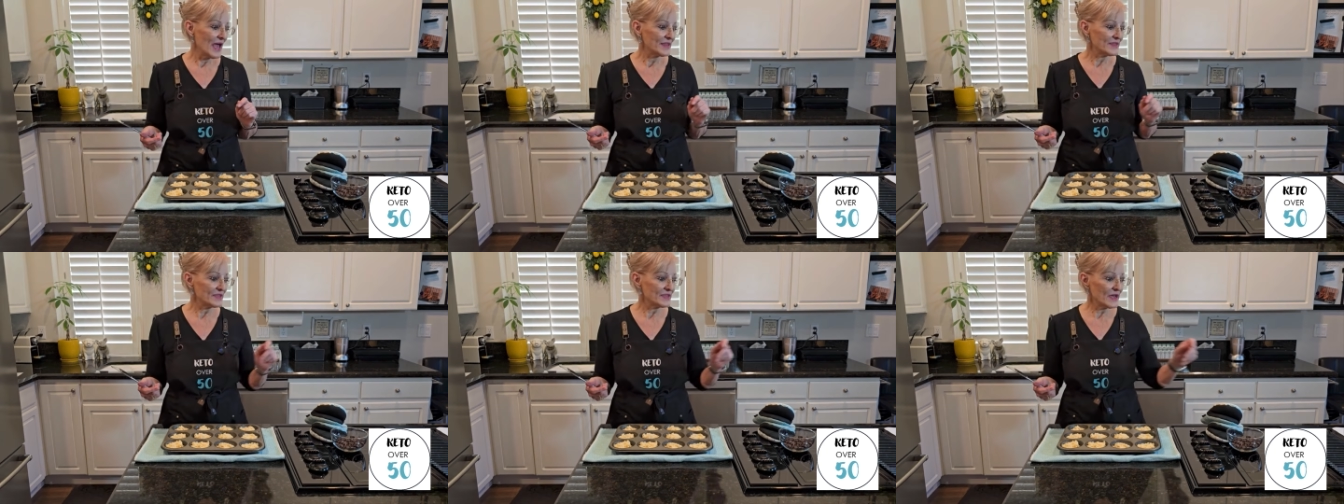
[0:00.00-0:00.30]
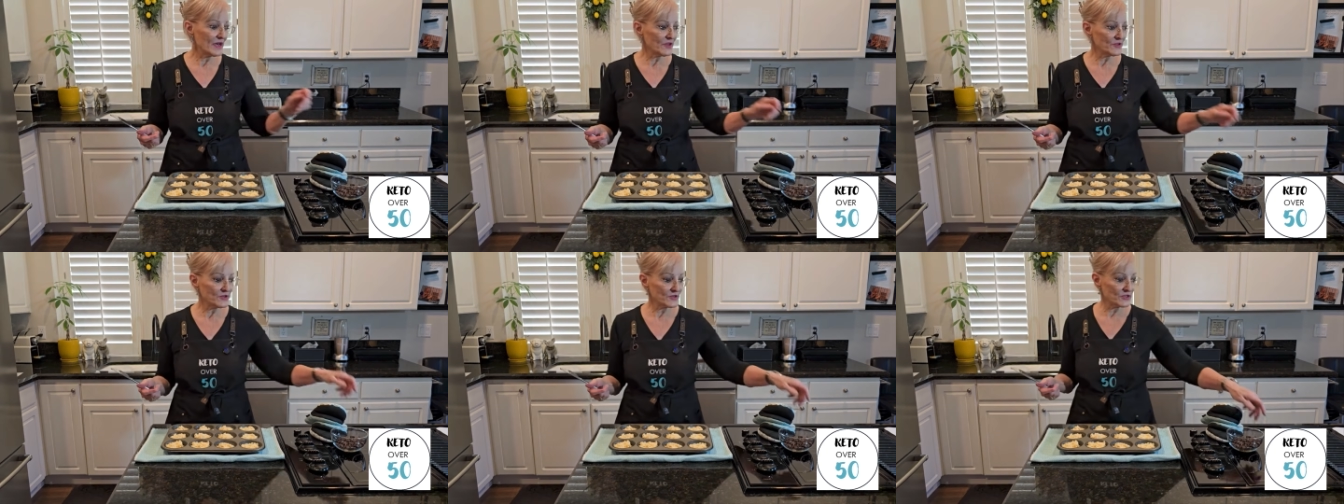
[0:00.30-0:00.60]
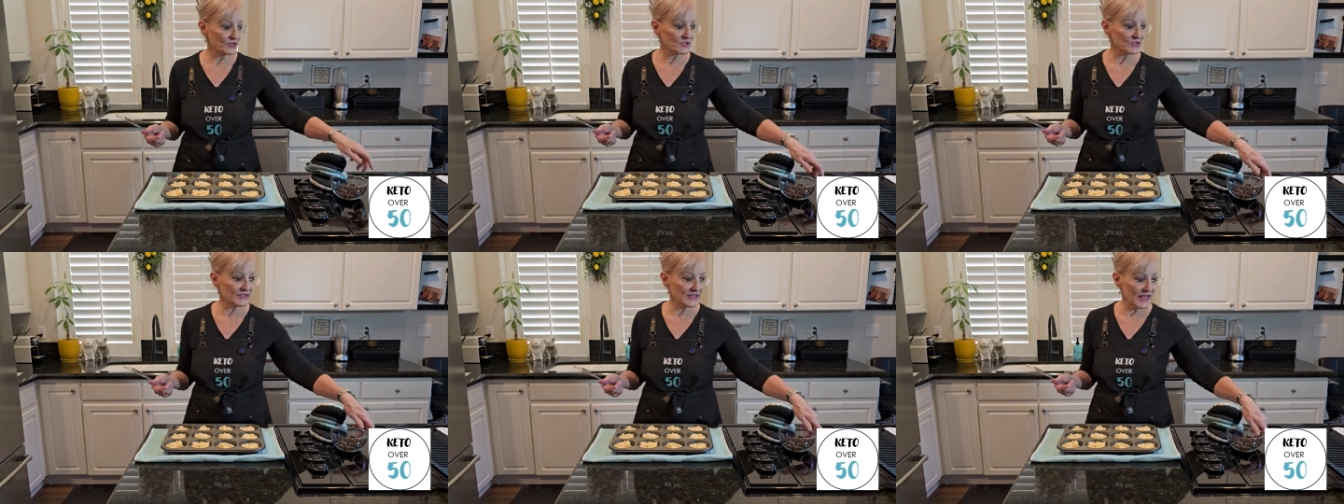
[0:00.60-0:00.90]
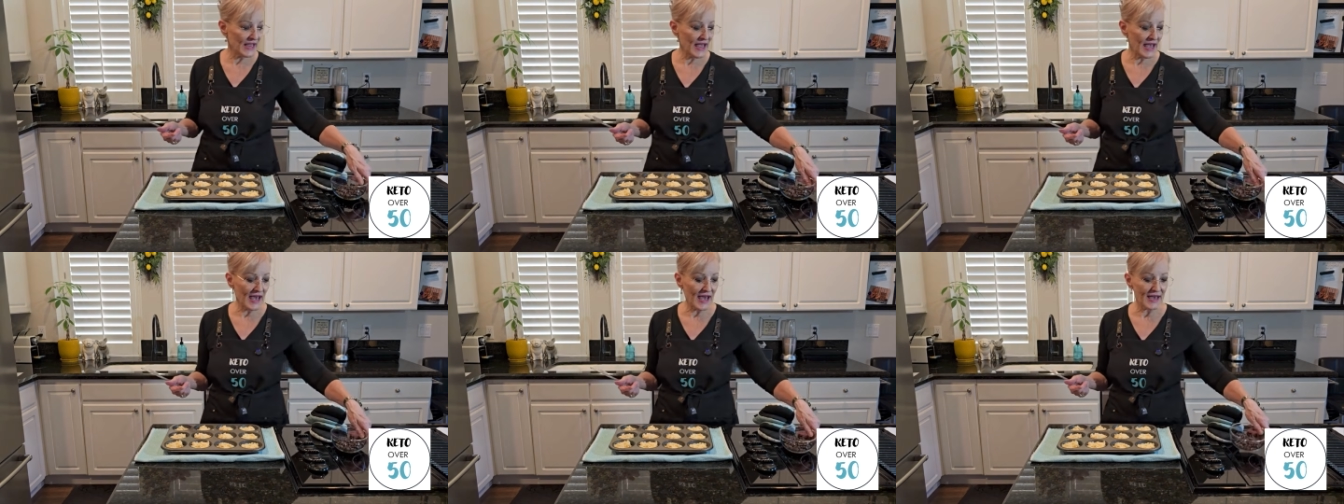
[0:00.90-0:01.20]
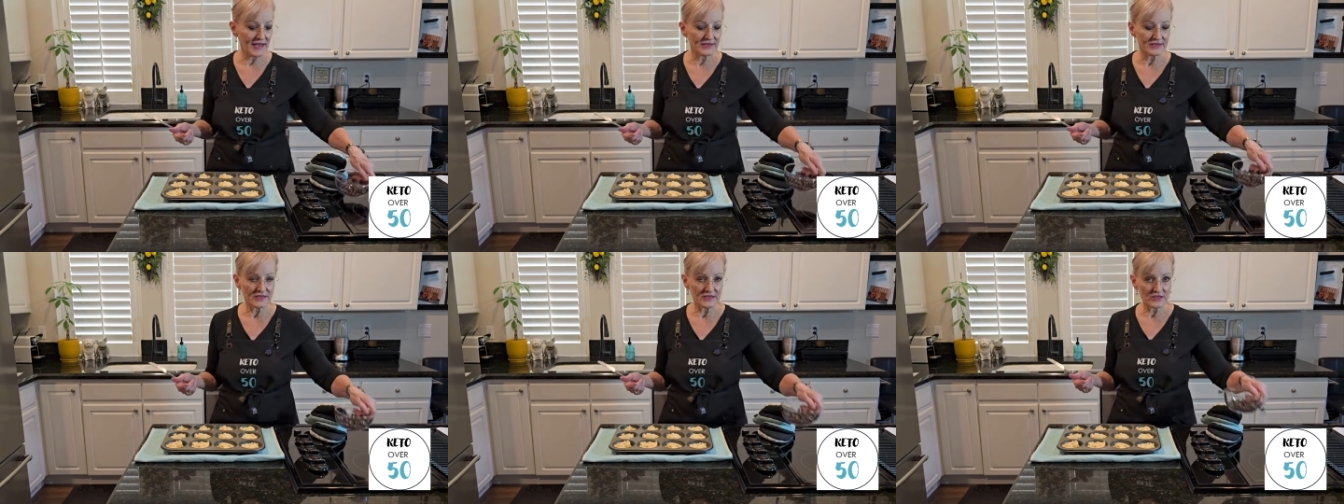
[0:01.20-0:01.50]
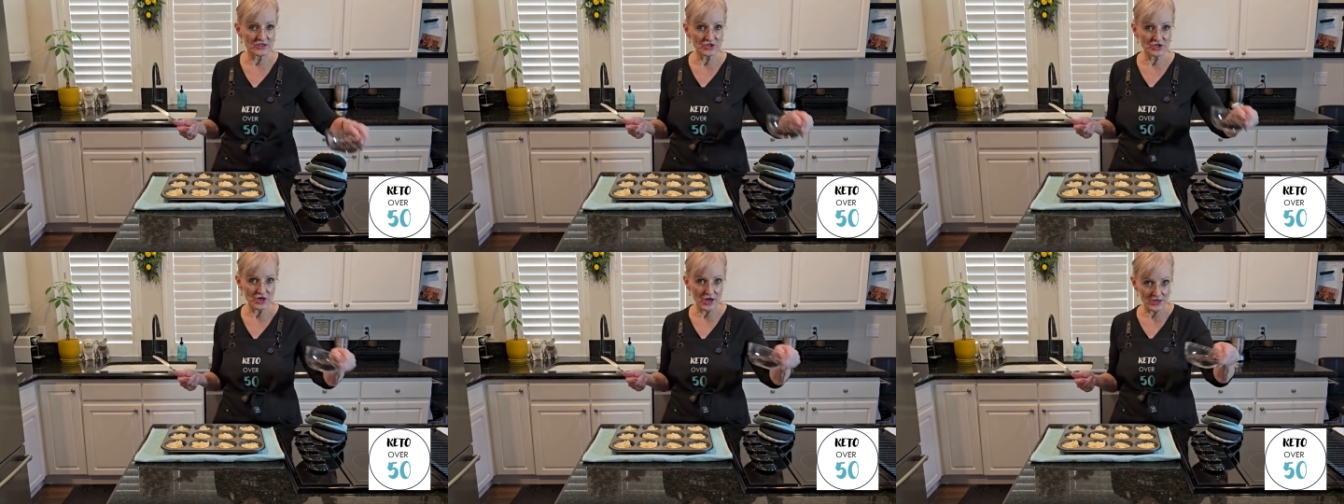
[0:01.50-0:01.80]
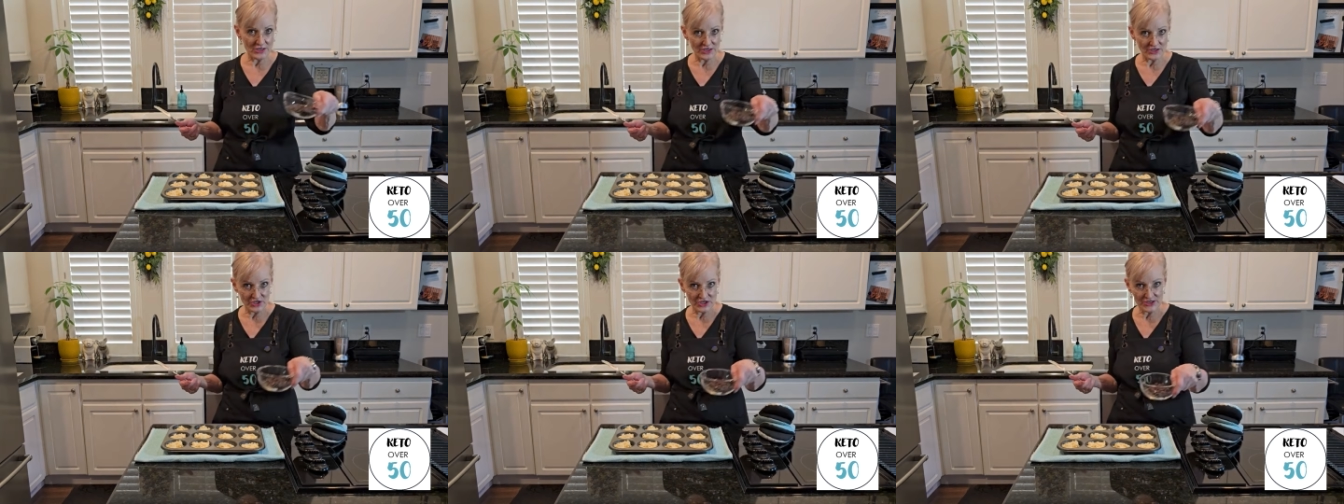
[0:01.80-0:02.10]
The others had
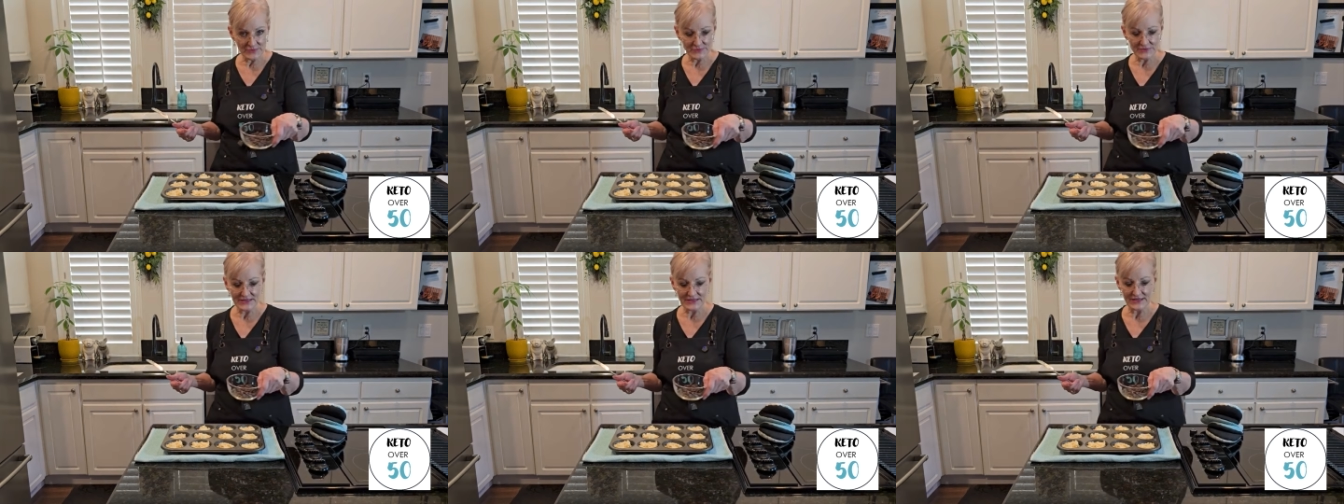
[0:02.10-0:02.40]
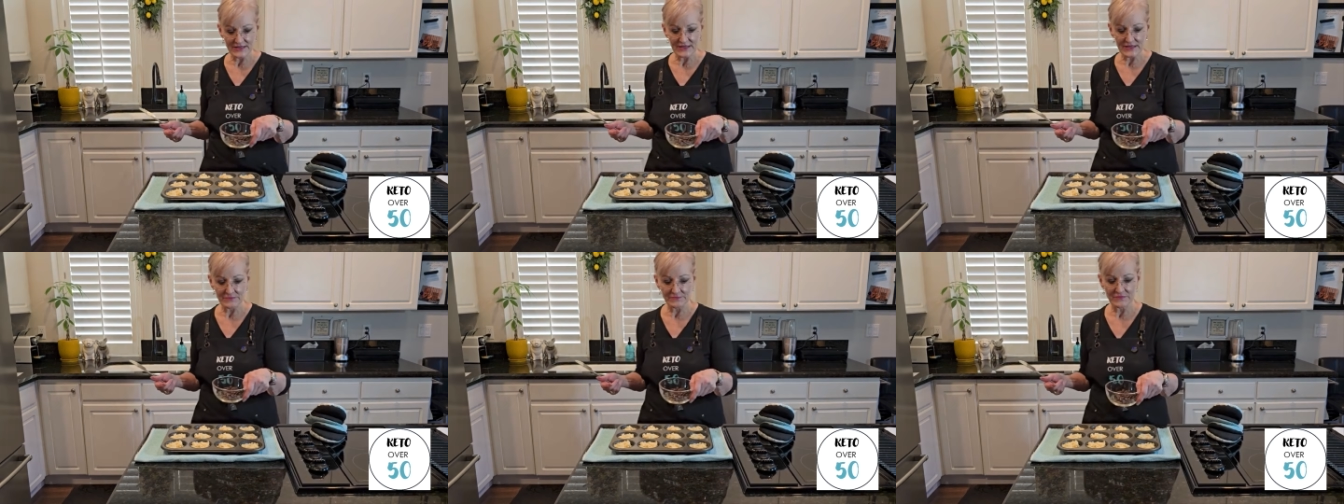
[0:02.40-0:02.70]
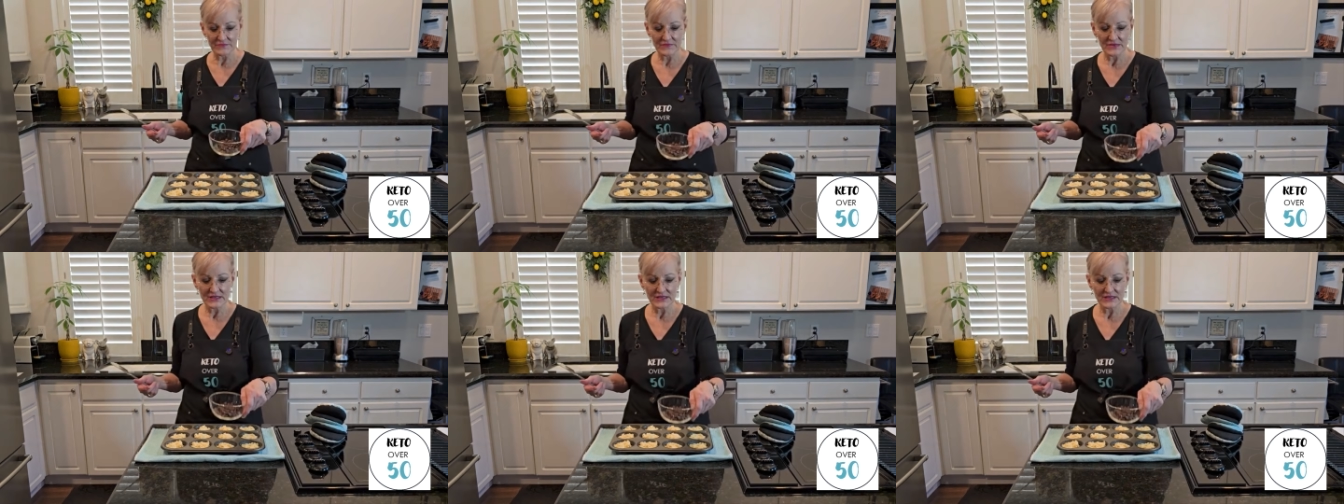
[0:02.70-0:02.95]
chocolate chips in them.